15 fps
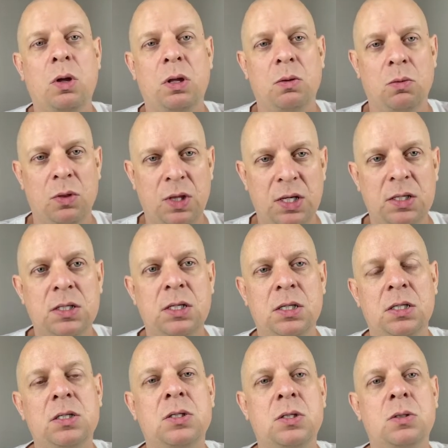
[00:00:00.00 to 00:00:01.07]
this
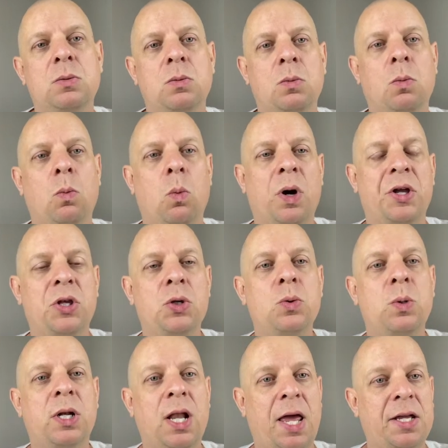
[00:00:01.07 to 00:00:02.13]
is what you
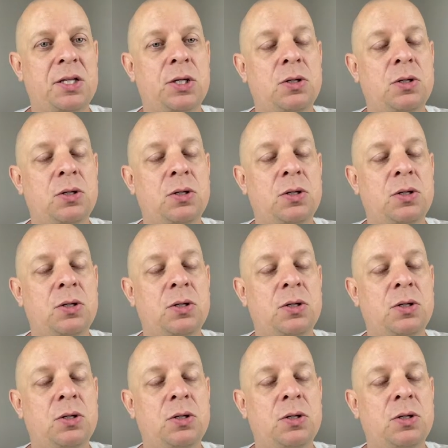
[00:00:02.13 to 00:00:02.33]
would like to